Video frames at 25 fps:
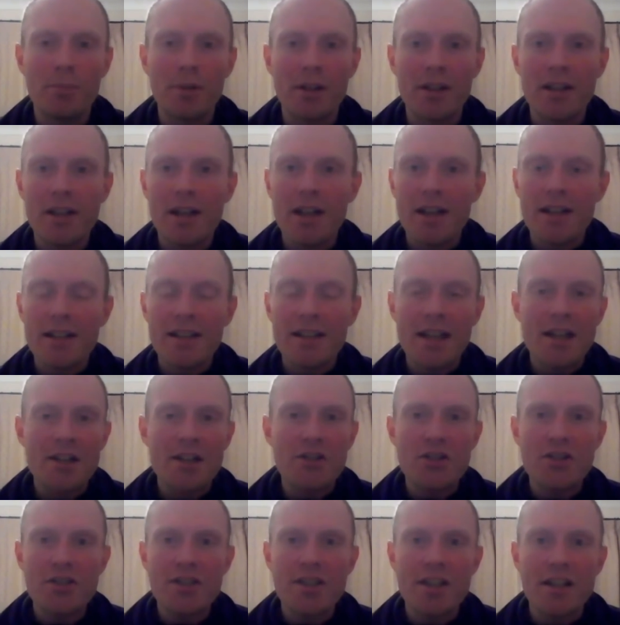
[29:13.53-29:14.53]
But yeah,
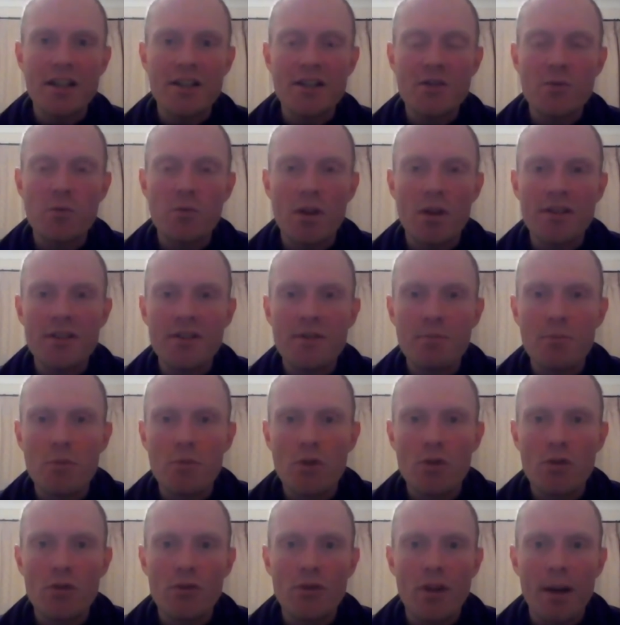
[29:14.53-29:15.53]
just tell us once
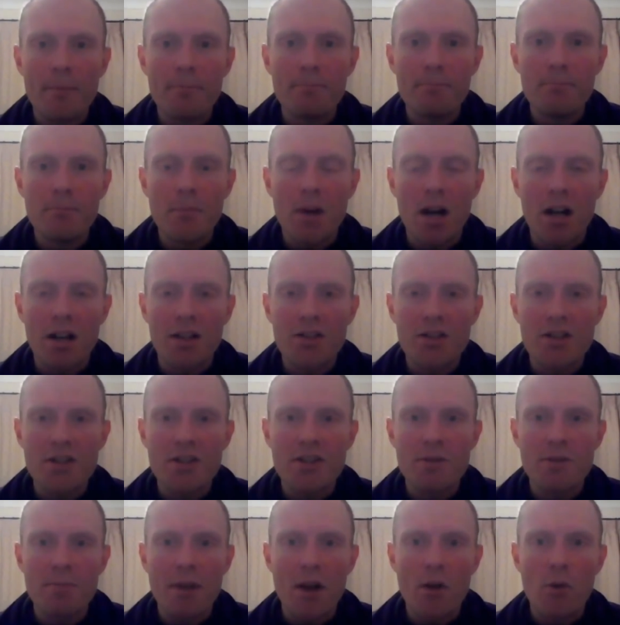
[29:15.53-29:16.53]
more, Mark,
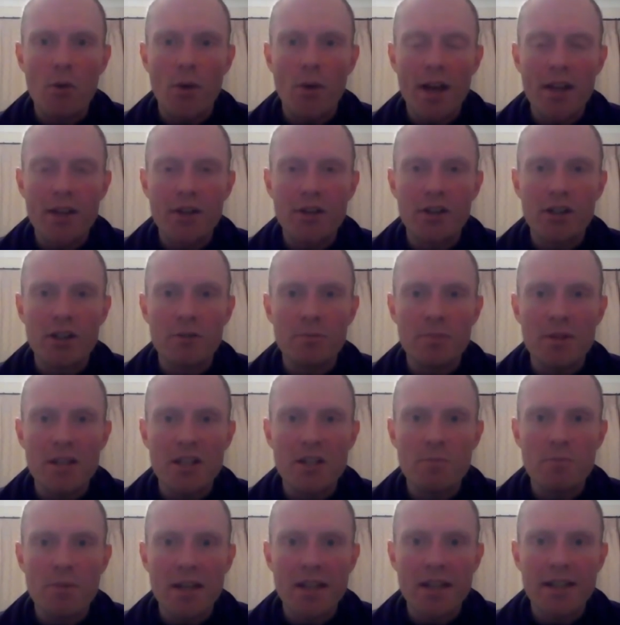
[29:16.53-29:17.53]
just about where you're going to be
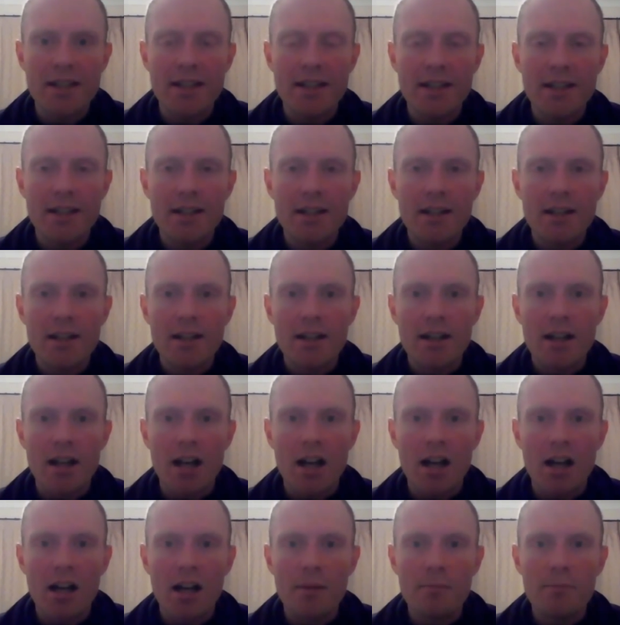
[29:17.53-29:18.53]
speaking.
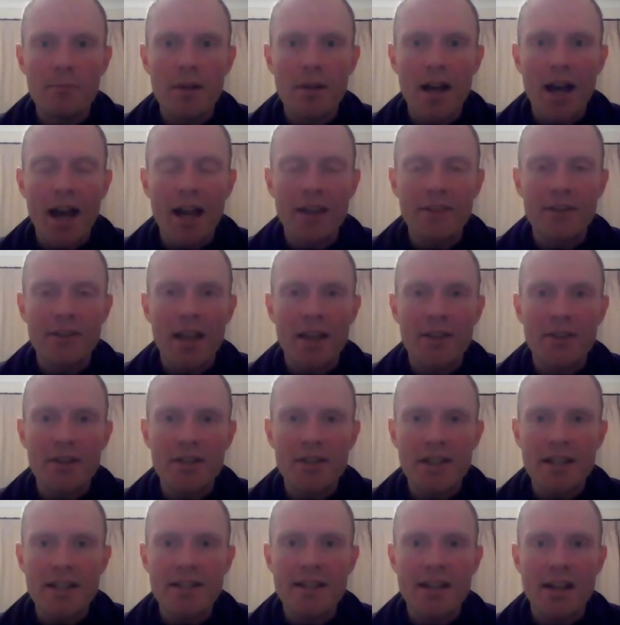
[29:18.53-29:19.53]
And the
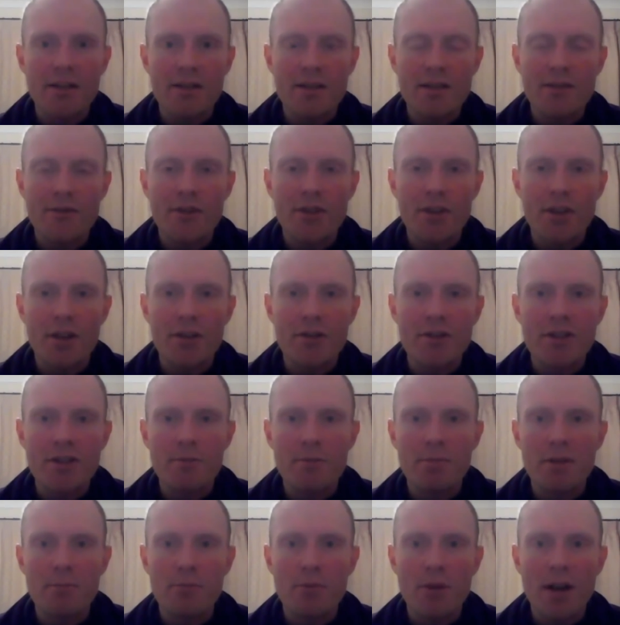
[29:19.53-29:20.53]
details for those,
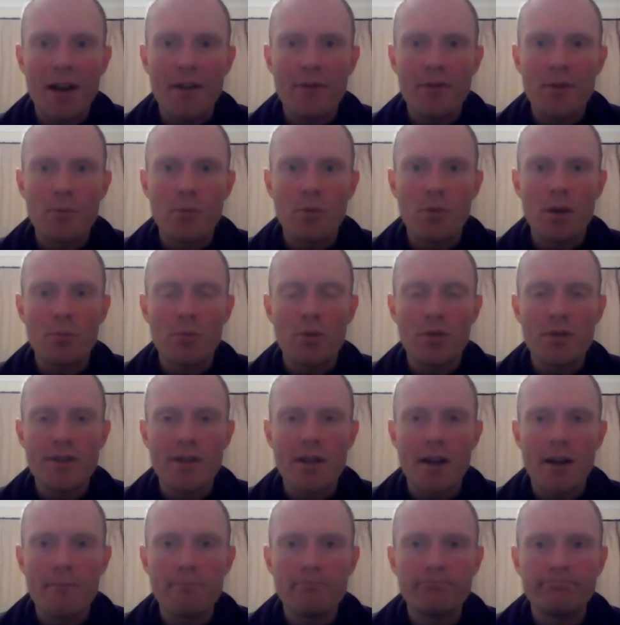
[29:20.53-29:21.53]
so people have them one more
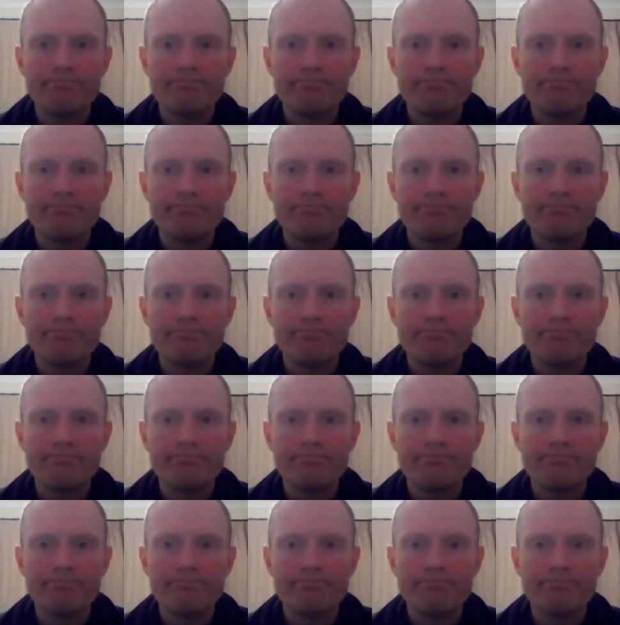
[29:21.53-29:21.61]
time.